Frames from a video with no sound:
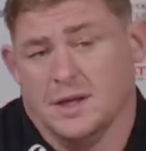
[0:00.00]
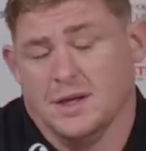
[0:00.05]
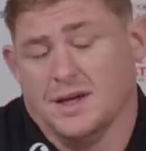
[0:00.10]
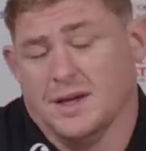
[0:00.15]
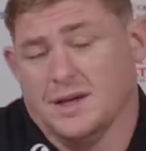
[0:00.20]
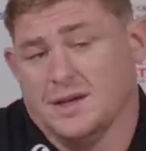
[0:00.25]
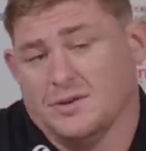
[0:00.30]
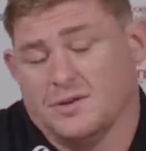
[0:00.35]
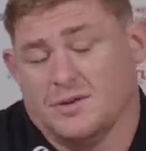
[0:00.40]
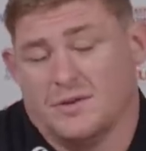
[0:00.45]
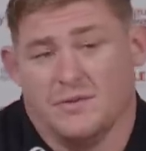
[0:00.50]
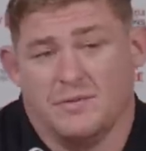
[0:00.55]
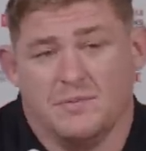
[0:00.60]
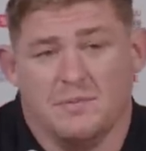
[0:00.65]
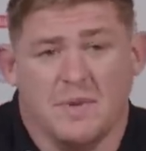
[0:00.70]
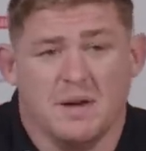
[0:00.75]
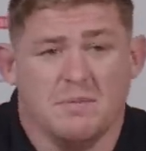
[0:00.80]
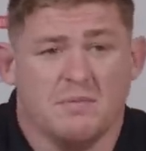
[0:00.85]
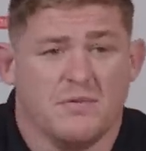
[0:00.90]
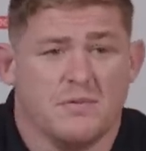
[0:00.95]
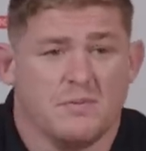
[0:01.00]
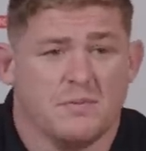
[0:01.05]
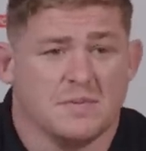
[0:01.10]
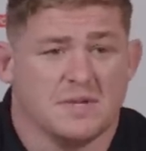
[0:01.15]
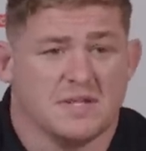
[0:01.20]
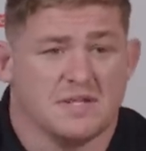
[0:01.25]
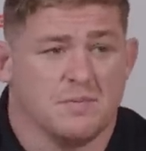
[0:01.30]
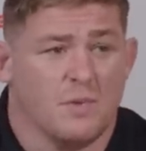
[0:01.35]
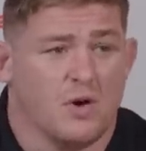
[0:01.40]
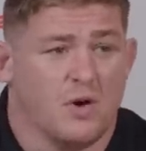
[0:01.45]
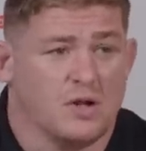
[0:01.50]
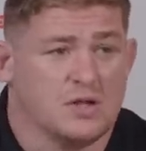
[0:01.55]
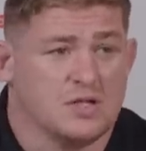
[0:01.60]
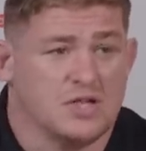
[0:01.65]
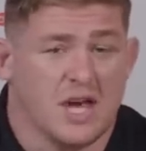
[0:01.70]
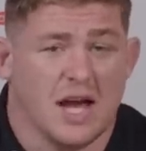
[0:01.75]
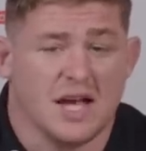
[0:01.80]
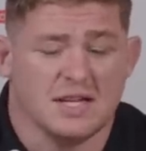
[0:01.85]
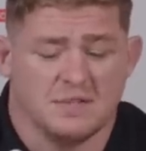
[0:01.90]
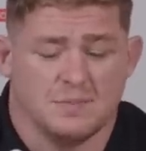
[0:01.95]
Yeah, look, maybe from the small
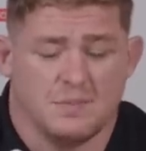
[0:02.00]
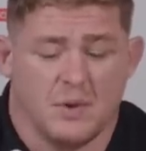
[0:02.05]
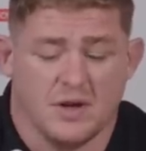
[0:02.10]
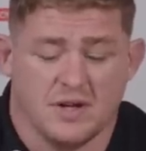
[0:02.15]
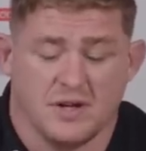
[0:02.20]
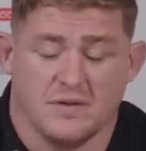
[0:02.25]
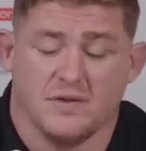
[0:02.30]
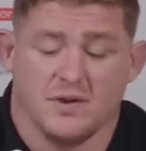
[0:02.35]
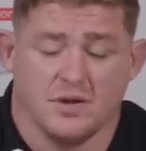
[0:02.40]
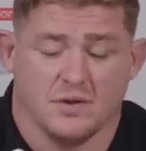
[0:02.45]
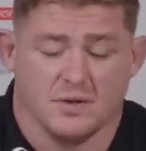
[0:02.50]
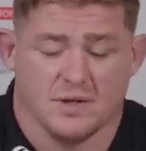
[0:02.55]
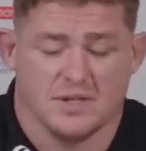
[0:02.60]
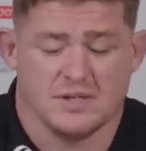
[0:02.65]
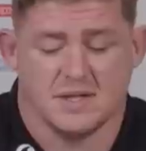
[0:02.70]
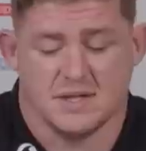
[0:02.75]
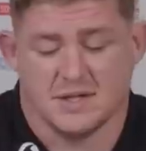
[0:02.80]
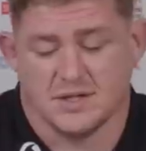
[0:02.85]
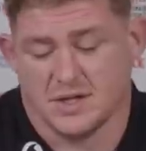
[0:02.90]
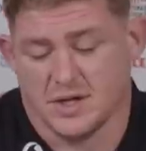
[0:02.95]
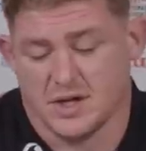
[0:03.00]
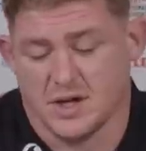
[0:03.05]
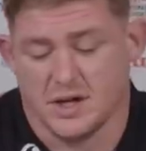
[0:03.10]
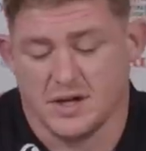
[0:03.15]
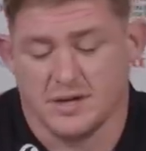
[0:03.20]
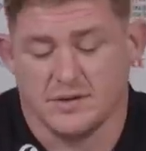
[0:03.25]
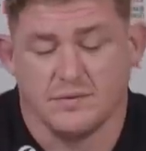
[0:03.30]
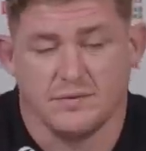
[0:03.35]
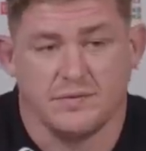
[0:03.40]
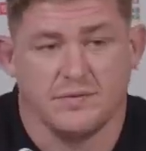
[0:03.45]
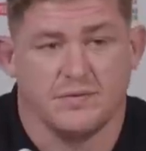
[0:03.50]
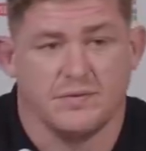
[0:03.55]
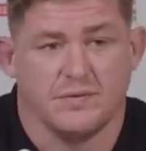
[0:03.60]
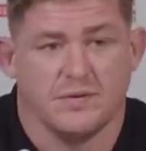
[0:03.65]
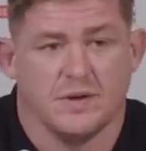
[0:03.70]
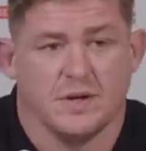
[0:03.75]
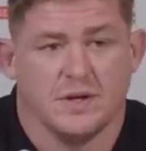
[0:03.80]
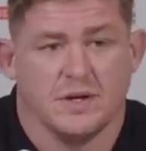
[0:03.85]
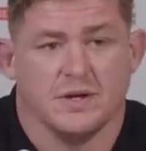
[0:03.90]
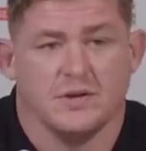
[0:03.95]
chats point of view, isn't it? You kind
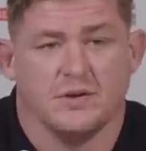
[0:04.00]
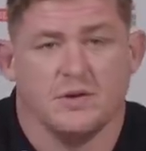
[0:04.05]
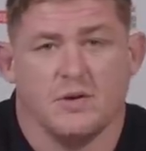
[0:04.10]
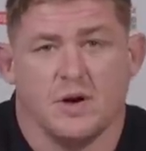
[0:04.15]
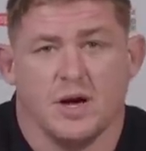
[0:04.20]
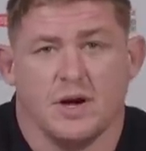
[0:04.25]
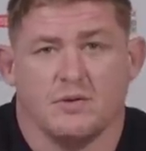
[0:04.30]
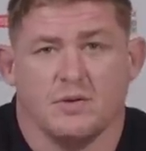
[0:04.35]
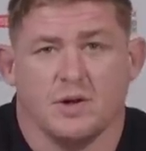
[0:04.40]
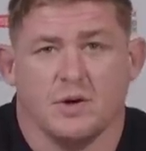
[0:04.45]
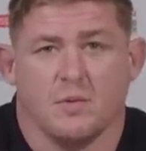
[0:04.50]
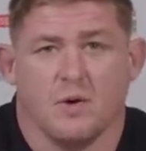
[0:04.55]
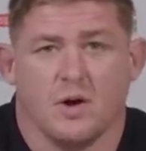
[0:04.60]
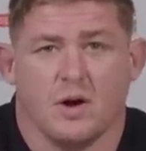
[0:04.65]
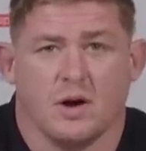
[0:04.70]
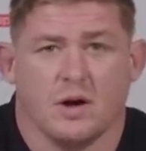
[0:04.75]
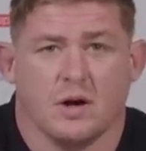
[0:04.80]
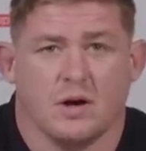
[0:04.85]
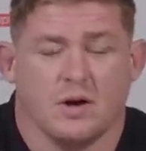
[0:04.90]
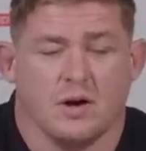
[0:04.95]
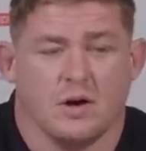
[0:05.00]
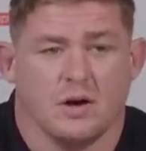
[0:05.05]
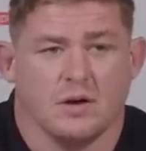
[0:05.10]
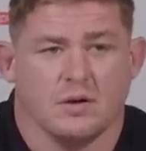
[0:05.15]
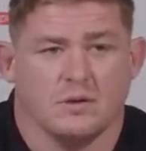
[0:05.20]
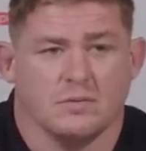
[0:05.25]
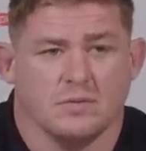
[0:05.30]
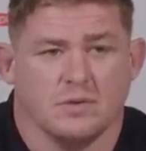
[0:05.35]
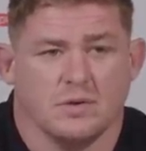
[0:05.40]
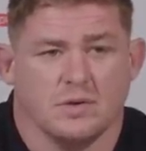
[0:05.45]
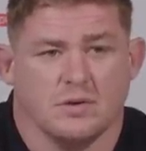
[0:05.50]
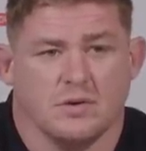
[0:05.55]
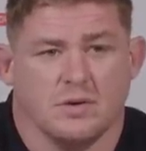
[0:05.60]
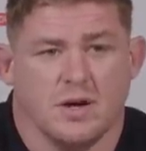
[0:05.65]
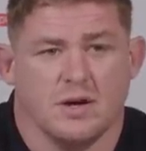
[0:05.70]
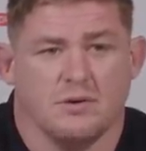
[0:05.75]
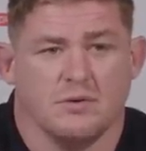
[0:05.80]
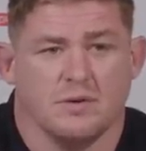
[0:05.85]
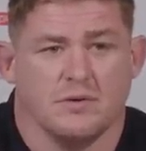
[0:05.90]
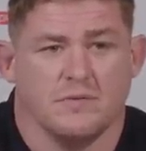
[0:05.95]
of know how they work or you know
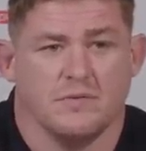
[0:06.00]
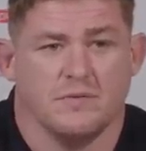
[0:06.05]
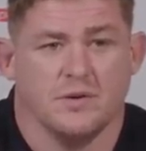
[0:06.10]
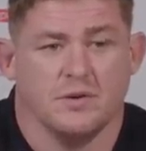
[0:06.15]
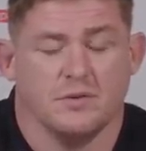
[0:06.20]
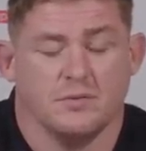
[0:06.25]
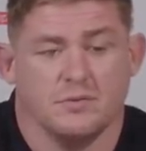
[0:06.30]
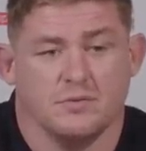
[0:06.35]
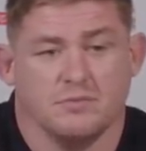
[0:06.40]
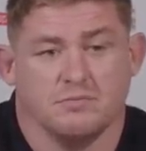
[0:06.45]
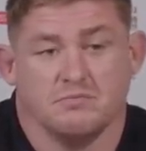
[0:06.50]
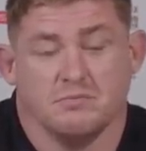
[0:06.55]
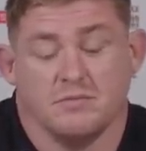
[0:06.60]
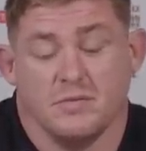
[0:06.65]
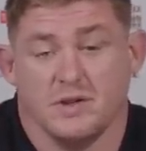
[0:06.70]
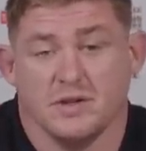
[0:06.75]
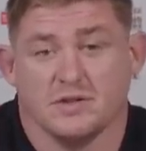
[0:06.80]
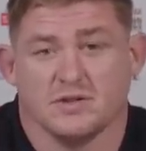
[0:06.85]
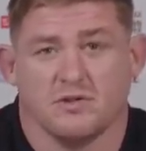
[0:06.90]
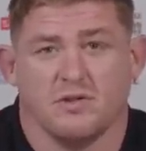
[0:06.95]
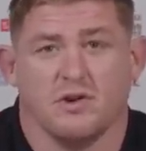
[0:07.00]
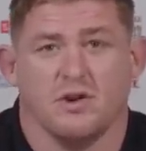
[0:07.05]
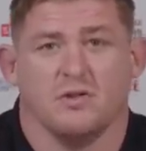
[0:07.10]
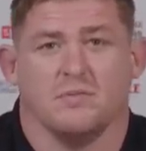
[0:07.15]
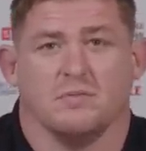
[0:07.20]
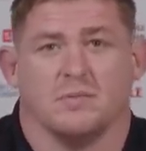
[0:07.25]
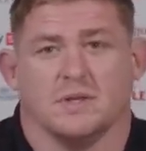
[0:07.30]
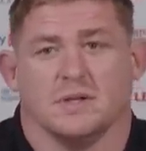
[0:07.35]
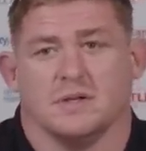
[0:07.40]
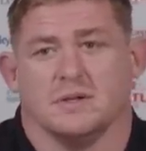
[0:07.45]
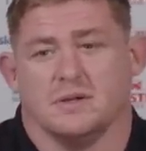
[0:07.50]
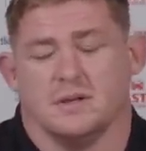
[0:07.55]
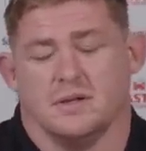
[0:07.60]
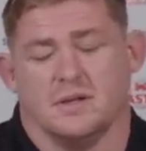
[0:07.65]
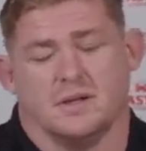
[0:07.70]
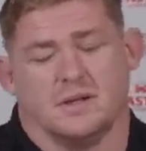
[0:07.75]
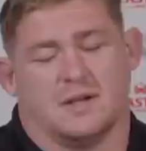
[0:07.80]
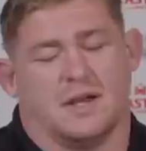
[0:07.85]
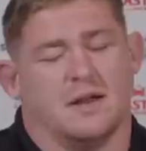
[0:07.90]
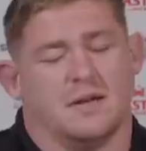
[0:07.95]
how to view the scrum and
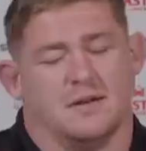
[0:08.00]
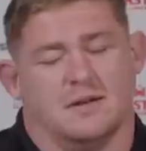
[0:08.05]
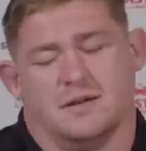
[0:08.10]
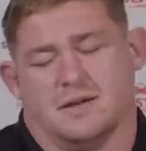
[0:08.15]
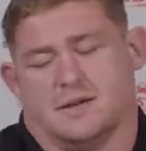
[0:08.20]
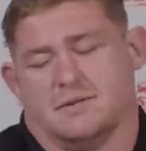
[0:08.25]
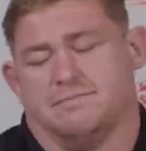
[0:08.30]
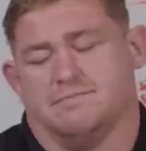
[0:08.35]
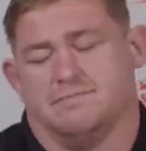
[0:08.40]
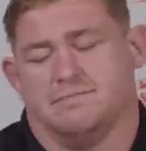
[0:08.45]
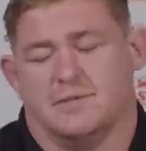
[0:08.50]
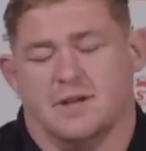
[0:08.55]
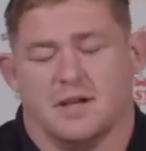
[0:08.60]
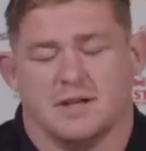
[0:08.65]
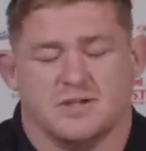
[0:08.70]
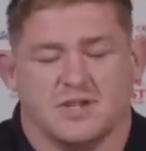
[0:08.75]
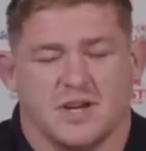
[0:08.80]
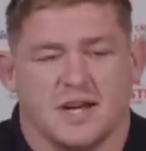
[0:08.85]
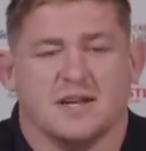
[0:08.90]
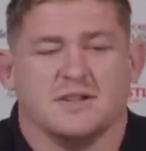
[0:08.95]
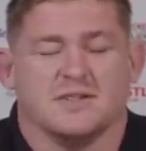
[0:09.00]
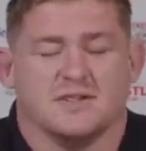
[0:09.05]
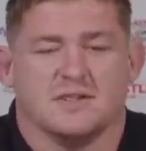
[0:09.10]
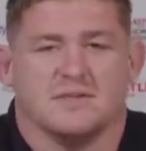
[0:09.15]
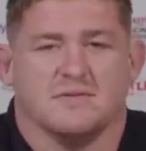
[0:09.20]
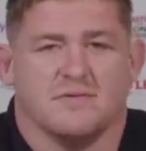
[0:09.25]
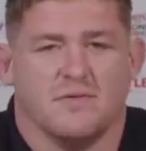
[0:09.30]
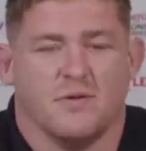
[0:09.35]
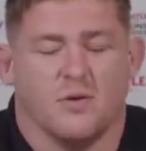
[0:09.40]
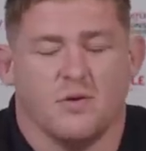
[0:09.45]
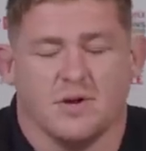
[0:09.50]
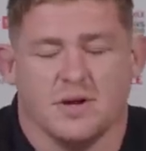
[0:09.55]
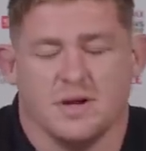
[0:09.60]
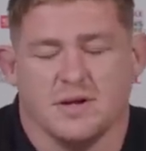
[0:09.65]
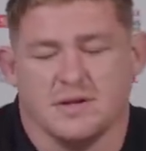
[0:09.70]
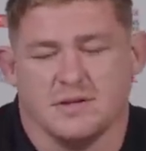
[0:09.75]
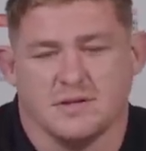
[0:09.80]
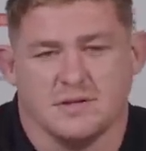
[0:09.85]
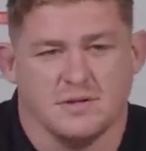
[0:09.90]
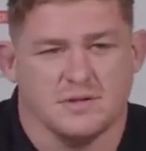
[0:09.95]
like, a lot changes in four
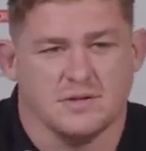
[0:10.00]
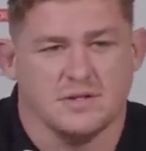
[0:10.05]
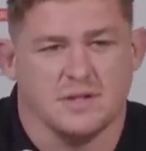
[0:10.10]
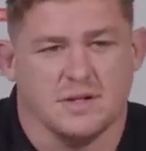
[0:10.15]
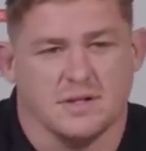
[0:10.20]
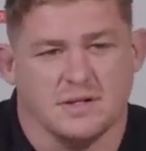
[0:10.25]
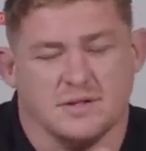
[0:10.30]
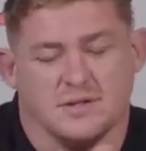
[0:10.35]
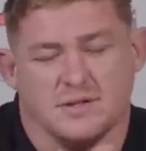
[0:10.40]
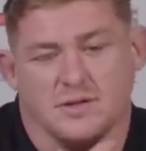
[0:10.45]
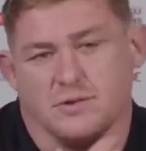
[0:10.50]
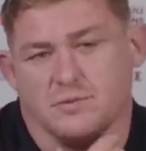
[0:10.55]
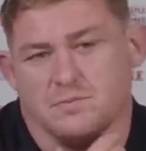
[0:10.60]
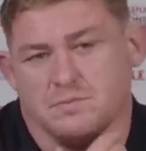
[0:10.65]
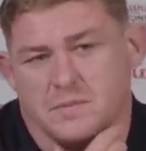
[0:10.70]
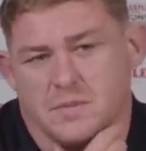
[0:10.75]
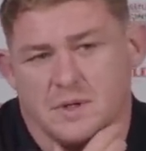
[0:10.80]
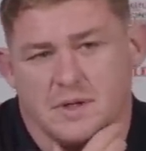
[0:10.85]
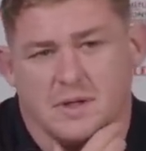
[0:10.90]
years doesn't it so